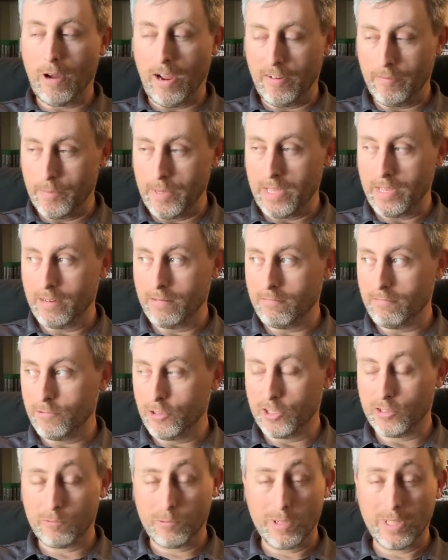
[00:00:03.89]
I've been
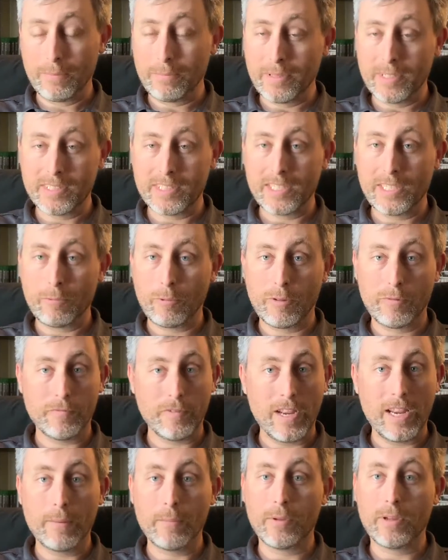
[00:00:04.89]
just really busy with
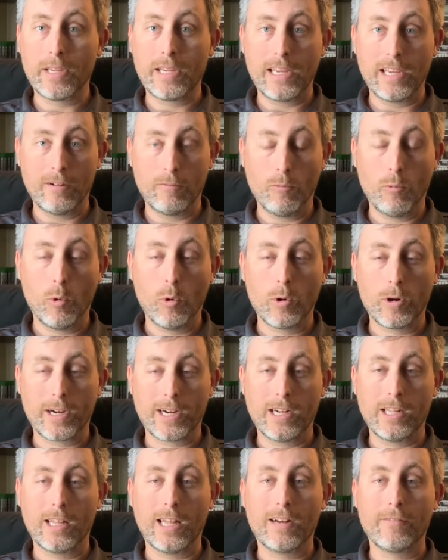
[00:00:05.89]
family and work
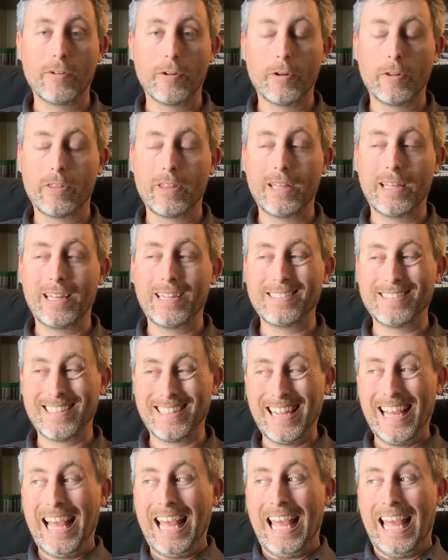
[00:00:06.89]
and a lot of other things, and